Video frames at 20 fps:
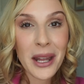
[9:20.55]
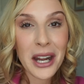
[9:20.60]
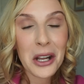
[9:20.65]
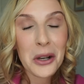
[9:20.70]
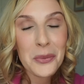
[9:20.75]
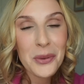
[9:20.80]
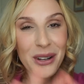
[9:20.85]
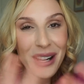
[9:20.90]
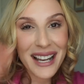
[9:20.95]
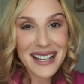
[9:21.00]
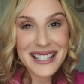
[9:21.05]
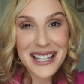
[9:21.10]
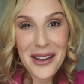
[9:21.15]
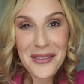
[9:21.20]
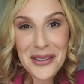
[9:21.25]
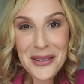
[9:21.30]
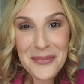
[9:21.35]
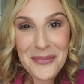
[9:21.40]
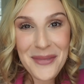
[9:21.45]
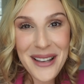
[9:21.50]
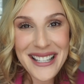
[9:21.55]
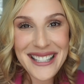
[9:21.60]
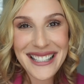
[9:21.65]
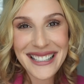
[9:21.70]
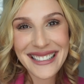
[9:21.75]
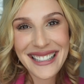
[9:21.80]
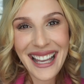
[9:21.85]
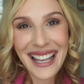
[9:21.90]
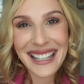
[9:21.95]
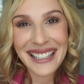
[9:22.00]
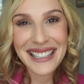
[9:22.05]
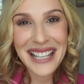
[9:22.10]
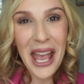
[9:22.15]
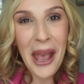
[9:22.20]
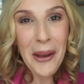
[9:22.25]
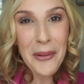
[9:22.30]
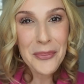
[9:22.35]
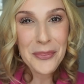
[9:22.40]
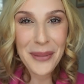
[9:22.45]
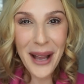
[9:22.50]
I hope you guys have an amazing day.
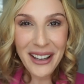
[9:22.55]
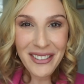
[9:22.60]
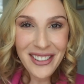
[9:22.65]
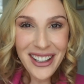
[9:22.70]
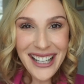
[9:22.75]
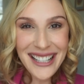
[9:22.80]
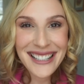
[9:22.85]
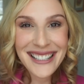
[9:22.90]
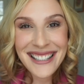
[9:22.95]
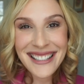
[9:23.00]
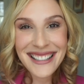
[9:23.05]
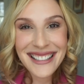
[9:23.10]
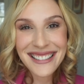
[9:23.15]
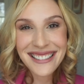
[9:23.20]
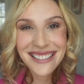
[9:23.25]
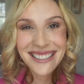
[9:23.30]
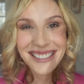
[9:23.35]
Bye, friends.